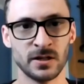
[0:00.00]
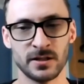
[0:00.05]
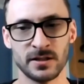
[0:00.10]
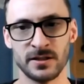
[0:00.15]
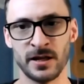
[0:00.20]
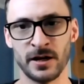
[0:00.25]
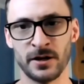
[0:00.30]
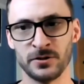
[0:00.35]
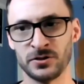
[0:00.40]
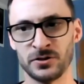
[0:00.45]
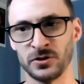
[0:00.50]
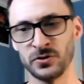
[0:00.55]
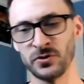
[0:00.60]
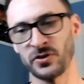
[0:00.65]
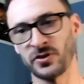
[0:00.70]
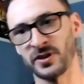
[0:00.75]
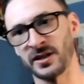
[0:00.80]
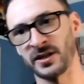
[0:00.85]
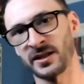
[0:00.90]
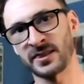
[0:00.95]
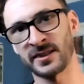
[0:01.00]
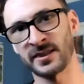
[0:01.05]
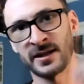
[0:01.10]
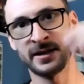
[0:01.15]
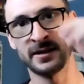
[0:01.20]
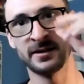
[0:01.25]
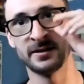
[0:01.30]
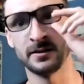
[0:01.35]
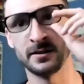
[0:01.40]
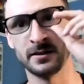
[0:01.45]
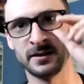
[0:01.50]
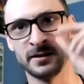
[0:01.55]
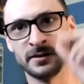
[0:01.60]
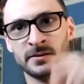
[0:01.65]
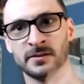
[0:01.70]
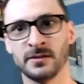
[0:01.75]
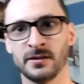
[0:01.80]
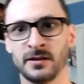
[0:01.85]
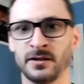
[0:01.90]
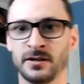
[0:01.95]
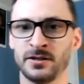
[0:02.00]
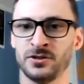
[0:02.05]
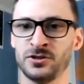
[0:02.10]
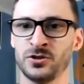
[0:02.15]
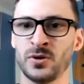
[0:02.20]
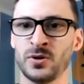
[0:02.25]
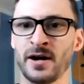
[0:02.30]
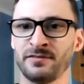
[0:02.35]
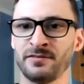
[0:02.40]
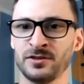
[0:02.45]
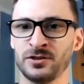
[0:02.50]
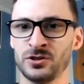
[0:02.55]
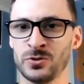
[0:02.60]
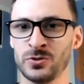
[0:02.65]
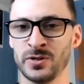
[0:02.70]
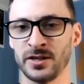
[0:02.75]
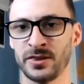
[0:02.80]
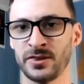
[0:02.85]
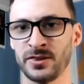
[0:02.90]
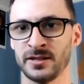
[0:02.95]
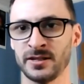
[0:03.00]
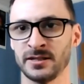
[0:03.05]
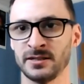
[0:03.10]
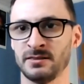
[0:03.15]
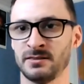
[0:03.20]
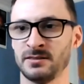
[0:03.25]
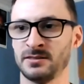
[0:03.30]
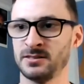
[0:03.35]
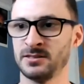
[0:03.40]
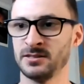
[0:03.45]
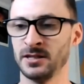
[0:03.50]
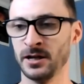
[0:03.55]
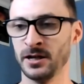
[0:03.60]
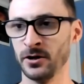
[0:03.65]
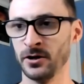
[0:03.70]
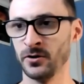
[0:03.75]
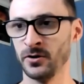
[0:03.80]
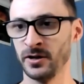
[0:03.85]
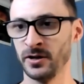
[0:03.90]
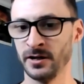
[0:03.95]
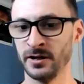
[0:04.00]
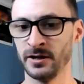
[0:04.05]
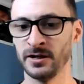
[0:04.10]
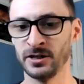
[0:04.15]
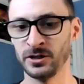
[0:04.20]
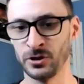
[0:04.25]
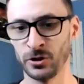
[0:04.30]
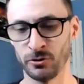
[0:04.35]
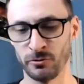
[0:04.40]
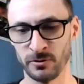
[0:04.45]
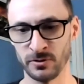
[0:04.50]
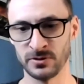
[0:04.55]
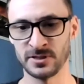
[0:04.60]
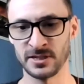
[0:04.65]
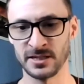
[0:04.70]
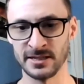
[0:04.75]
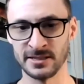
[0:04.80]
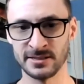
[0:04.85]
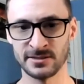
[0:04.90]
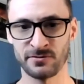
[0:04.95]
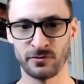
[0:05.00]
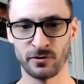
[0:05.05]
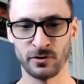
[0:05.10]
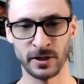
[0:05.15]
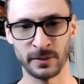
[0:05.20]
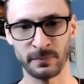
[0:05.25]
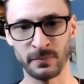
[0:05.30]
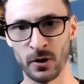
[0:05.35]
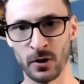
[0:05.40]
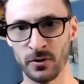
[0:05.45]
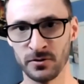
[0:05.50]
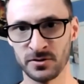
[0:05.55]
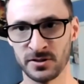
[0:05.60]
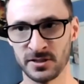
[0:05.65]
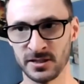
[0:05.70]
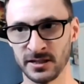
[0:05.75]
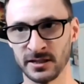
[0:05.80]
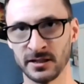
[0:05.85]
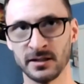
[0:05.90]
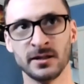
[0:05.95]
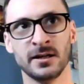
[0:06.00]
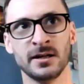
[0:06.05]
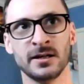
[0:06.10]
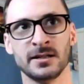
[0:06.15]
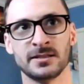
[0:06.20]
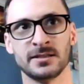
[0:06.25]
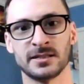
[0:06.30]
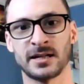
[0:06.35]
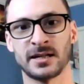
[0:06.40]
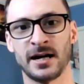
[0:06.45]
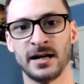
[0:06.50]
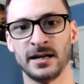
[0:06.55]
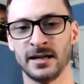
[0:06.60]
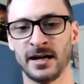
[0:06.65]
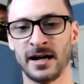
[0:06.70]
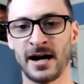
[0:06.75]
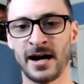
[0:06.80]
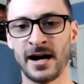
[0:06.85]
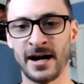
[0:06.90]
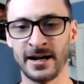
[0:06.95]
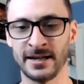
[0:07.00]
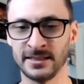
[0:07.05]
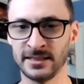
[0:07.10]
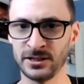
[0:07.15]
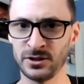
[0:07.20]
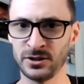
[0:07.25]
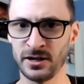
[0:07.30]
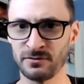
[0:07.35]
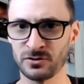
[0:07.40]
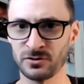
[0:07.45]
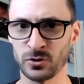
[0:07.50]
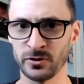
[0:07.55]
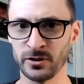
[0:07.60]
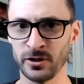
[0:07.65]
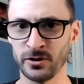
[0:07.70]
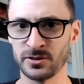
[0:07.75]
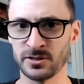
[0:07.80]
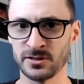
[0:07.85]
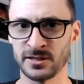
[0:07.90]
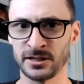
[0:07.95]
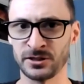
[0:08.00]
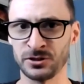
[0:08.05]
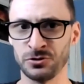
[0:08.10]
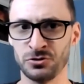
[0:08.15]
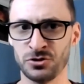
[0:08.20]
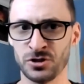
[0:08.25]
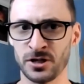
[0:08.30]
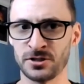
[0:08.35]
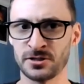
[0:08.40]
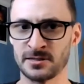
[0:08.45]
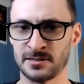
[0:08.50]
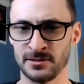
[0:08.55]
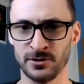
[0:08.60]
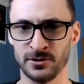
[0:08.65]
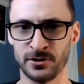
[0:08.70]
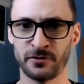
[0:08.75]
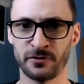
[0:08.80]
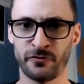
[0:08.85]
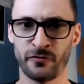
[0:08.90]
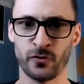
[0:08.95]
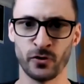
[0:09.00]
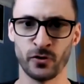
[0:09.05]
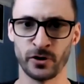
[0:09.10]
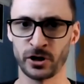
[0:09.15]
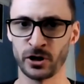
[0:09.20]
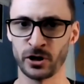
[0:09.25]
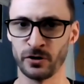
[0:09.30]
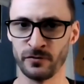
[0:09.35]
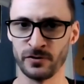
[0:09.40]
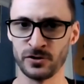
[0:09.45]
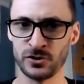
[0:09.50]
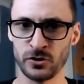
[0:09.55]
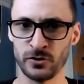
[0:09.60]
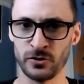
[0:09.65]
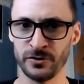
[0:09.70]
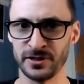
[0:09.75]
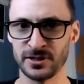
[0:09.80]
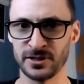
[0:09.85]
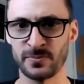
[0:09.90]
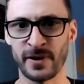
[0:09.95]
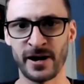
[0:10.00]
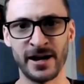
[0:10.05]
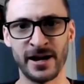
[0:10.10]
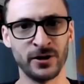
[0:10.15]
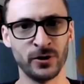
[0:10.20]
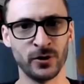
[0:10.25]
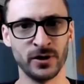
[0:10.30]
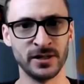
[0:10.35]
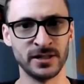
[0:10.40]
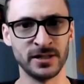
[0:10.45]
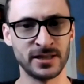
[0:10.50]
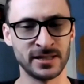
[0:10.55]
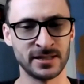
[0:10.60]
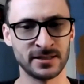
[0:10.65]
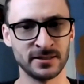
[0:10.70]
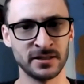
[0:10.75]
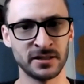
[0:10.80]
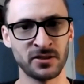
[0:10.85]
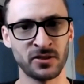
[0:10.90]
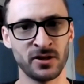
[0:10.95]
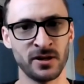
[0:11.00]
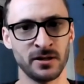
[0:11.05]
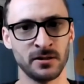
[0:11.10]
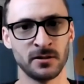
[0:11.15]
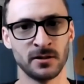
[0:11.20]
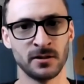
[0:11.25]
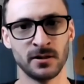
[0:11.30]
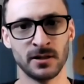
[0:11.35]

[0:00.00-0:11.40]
Now, do you think that do you have to do anything, in your routines for like posing to kind of hide that you have scoliosis? Like, do judges look for curvature in the spine or anything like that?